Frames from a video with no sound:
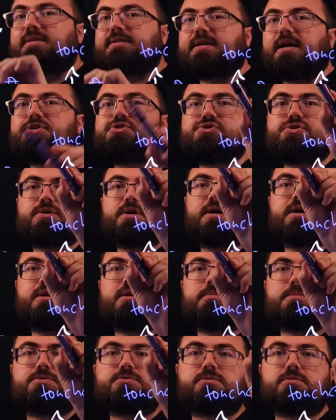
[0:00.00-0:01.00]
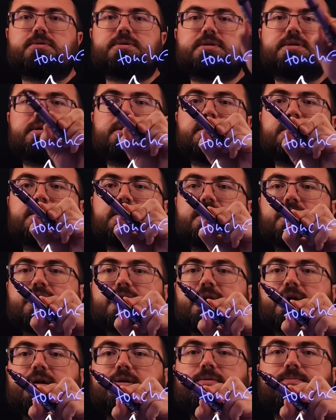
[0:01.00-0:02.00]
touch, uh, let me draw it
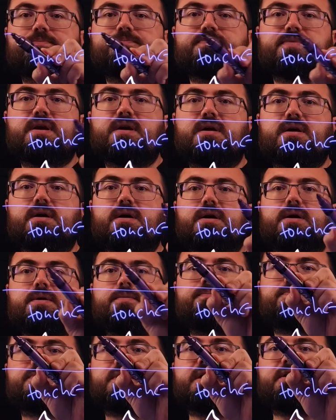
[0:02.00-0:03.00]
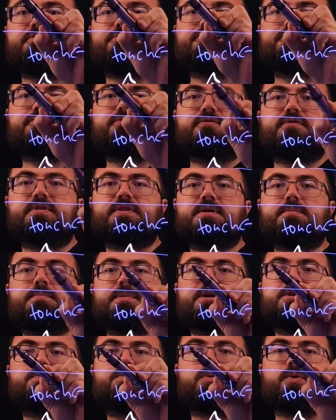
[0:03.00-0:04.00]
again, if the
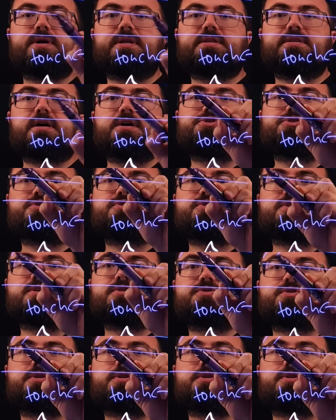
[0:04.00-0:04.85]
midpoint touches in a